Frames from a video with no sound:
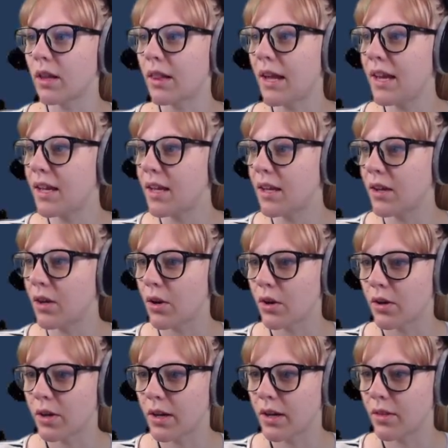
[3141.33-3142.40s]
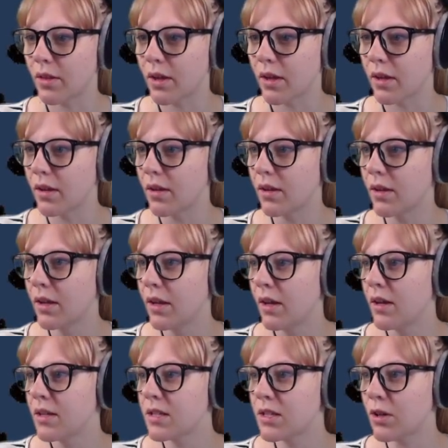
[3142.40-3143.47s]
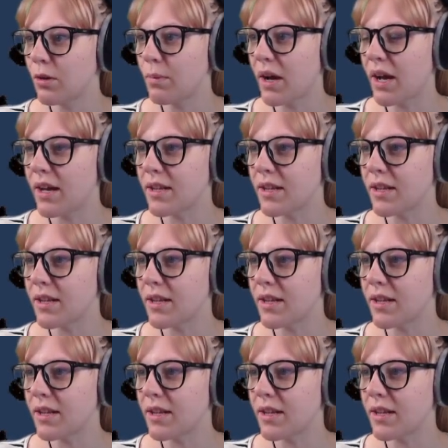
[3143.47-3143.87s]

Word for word: The clay can go in there. Stone